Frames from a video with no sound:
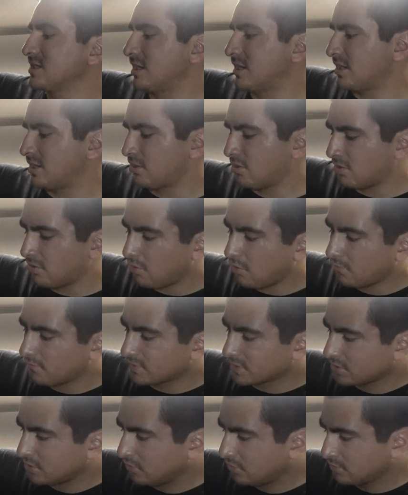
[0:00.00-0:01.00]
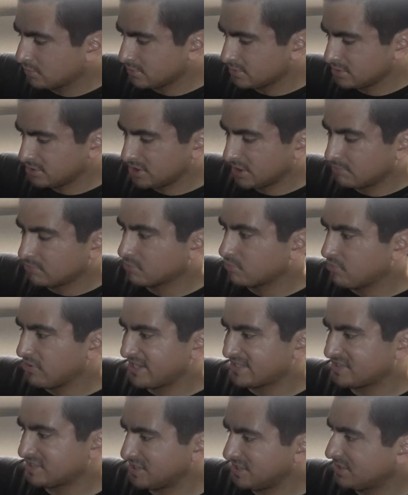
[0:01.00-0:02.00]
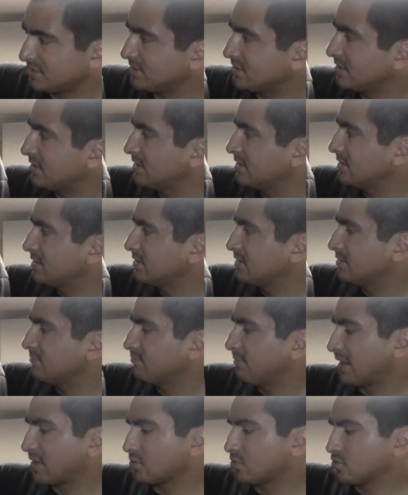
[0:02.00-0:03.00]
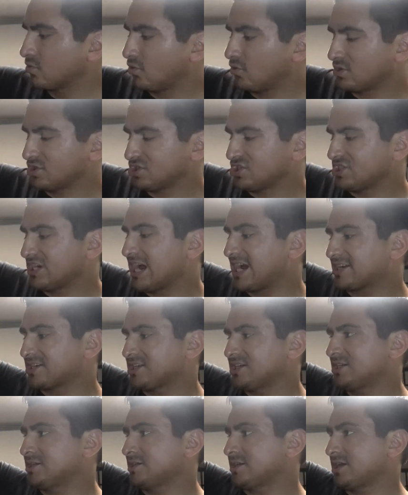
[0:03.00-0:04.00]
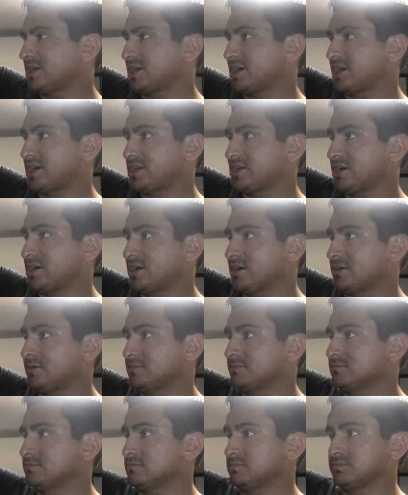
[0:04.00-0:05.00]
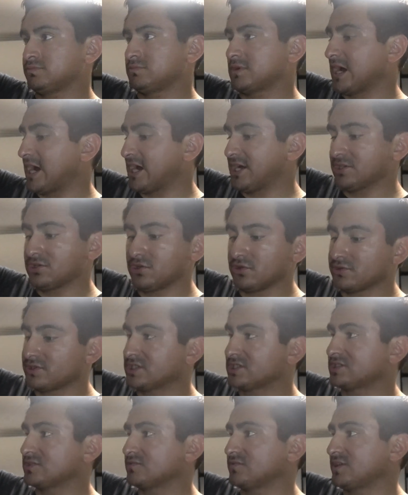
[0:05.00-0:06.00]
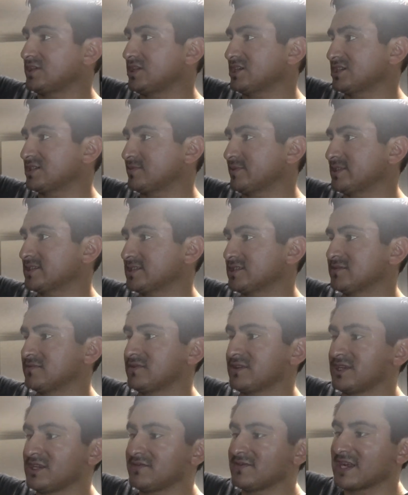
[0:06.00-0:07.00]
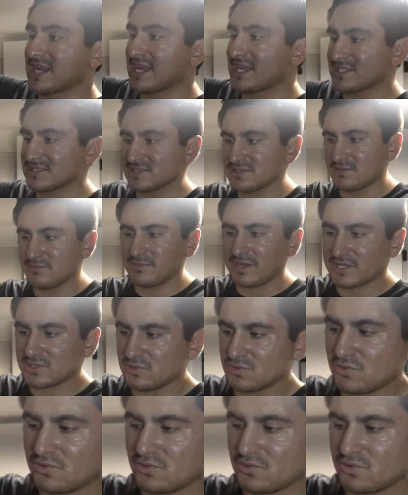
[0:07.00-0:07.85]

overcoat, double-breasted, Michael Kors jacket. And I know this is really expensive. It even has the Michael